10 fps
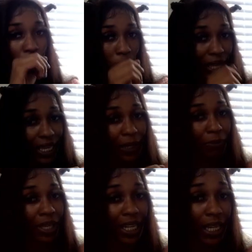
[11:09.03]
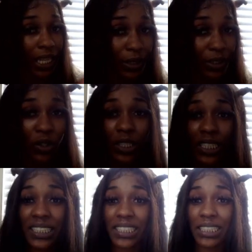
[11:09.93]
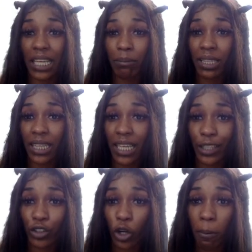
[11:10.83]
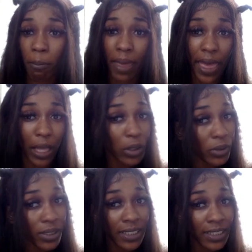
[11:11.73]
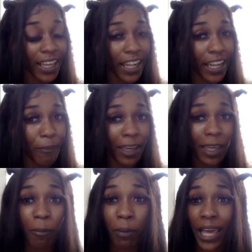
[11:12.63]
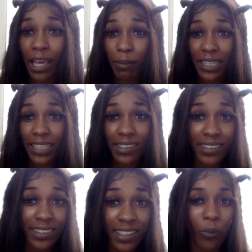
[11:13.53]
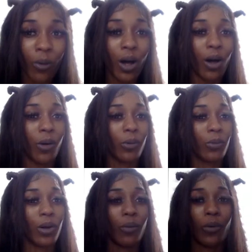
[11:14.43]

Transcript: Wait a minute. So these demon things are males and they making babies? Whoa.